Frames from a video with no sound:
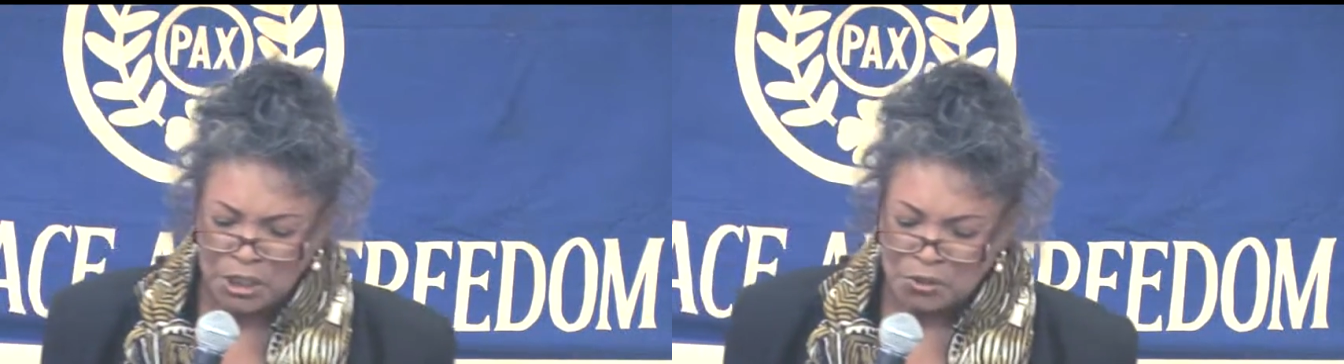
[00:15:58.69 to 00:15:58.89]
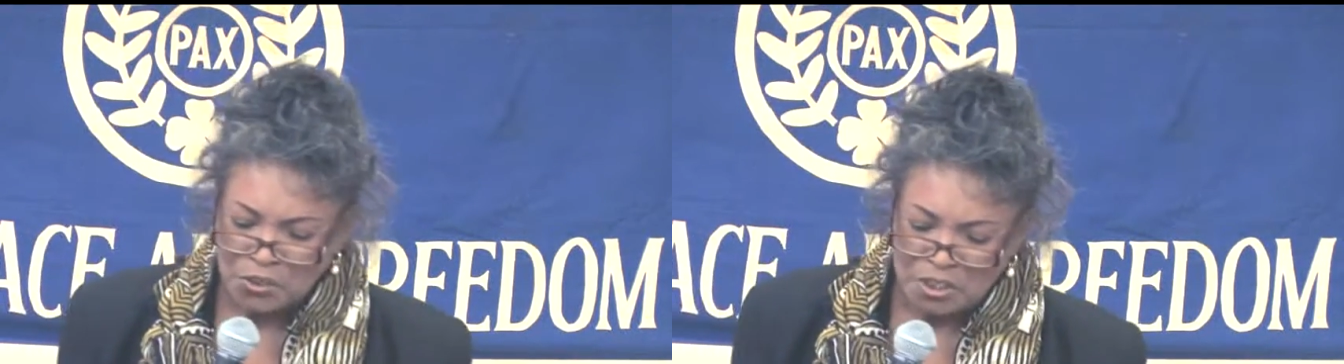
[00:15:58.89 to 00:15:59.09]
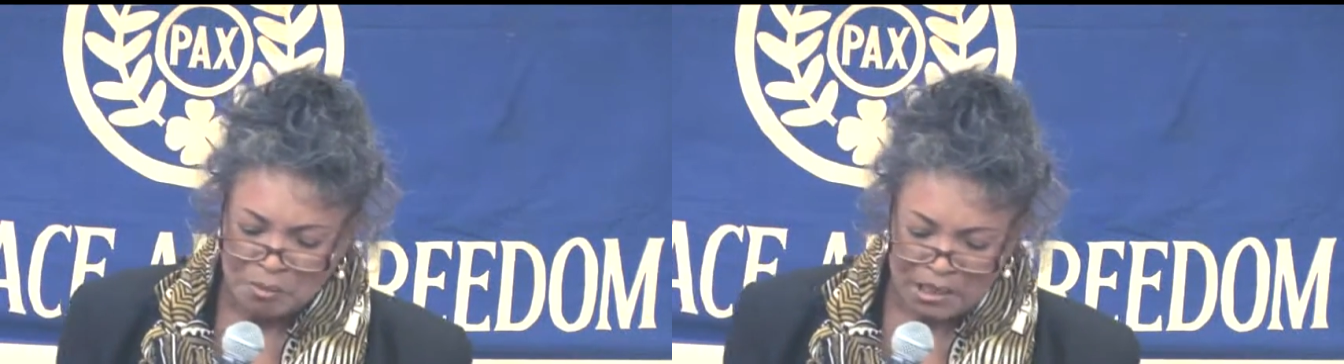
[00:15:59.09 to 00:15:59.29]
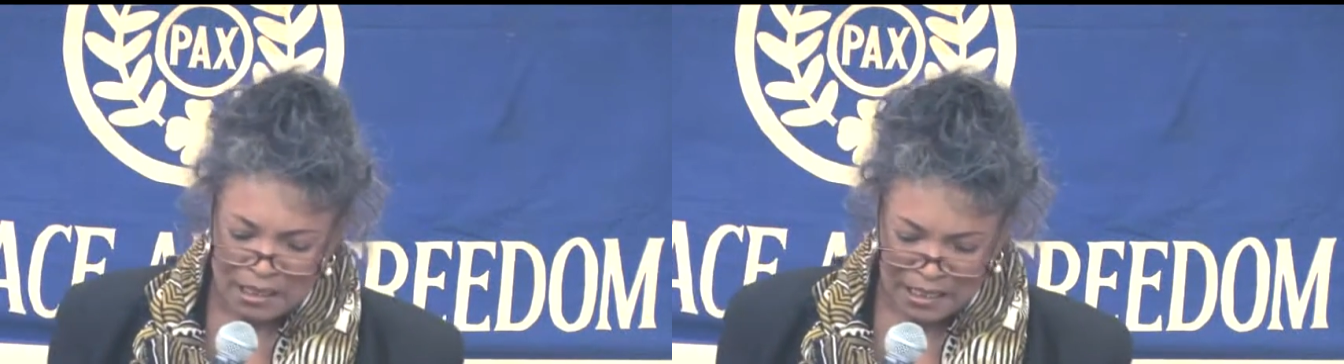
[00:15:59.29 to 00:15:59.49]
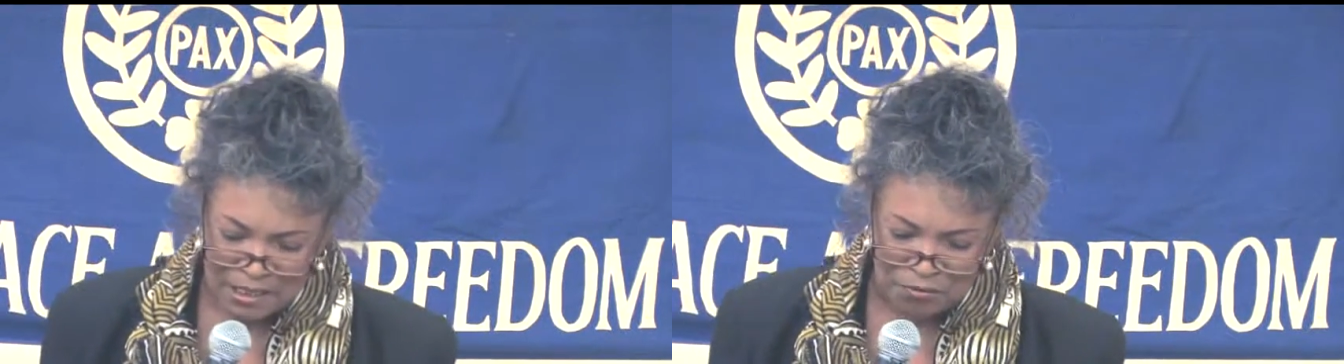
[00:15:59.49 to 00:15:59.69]
used to
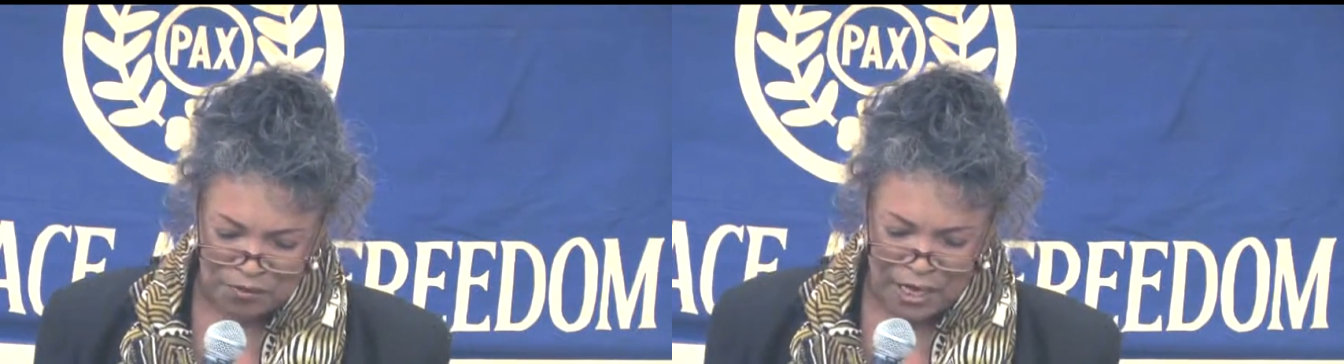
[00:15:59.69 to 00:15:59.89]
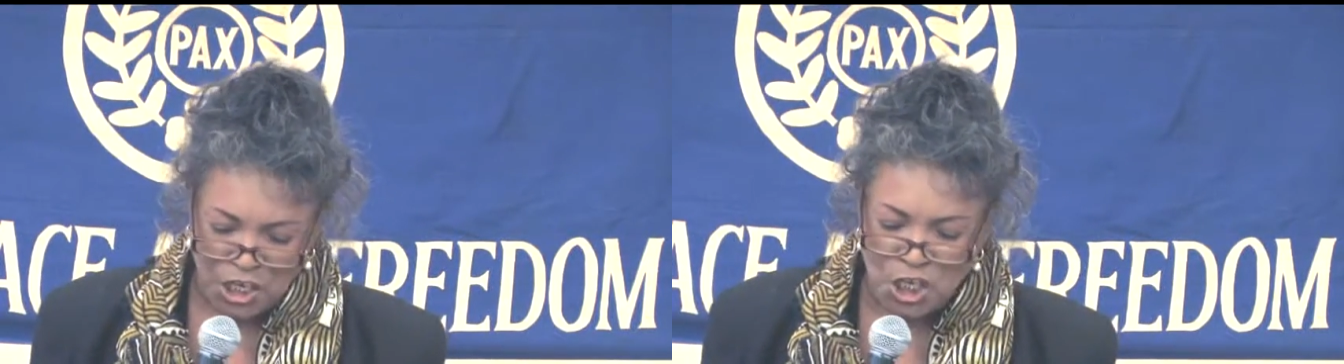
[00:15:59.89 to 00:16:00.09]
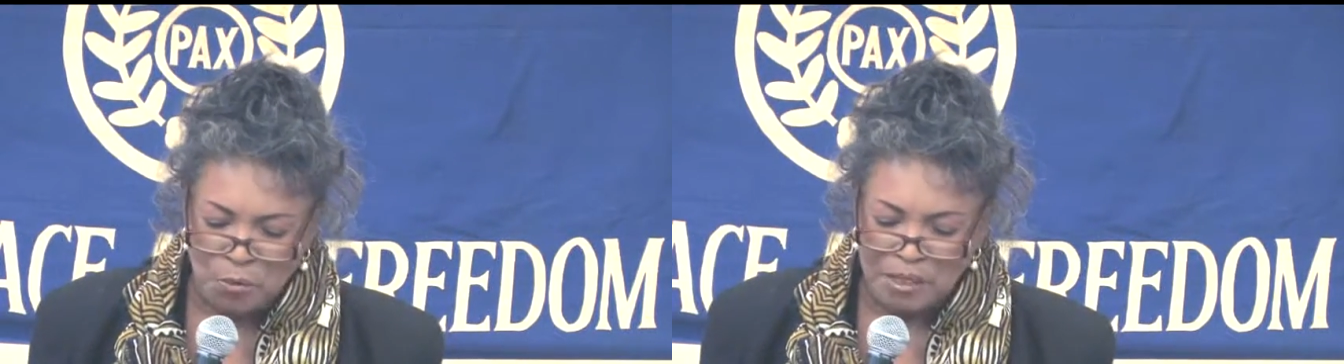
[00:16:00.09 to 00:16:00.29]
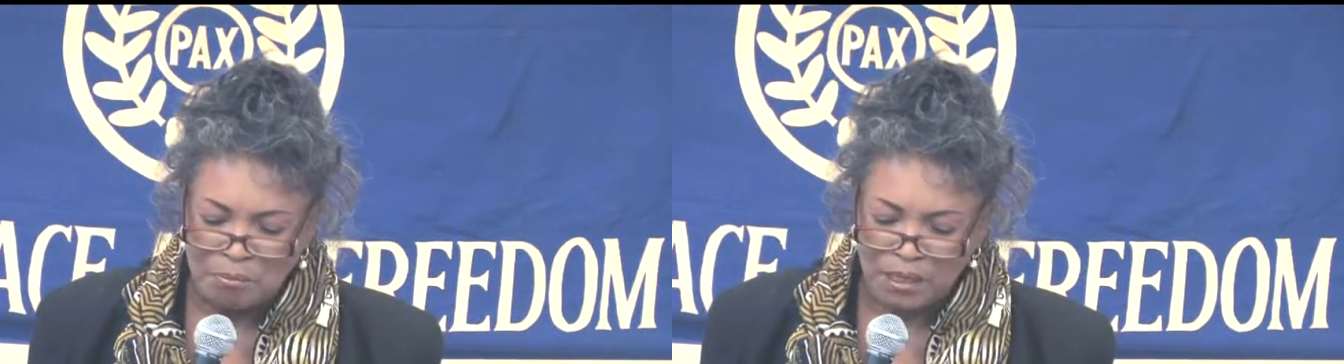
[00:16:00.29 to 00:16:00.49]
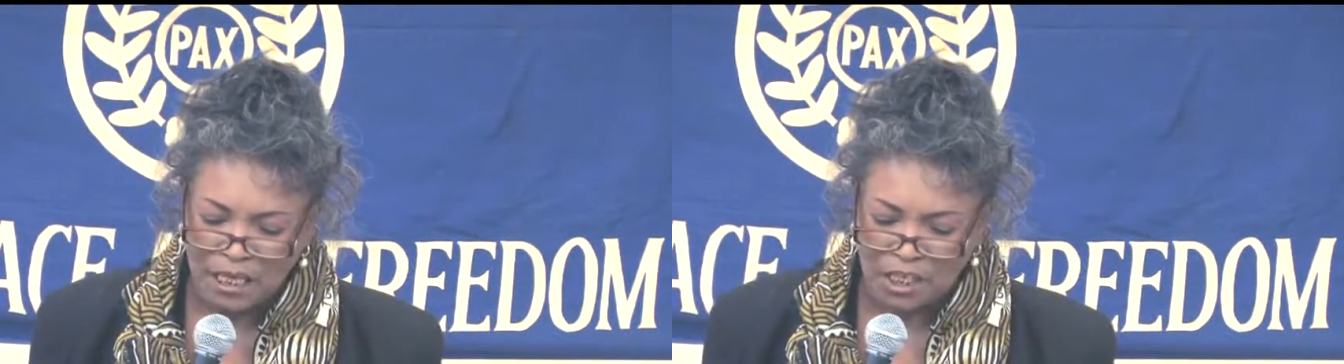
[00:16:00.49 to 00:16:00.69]
believe that
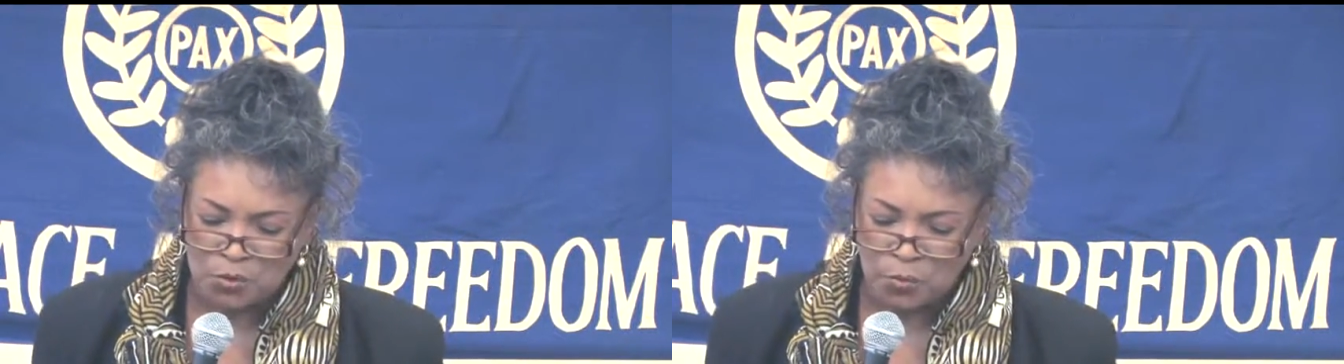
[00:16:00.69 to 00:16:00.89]
human beings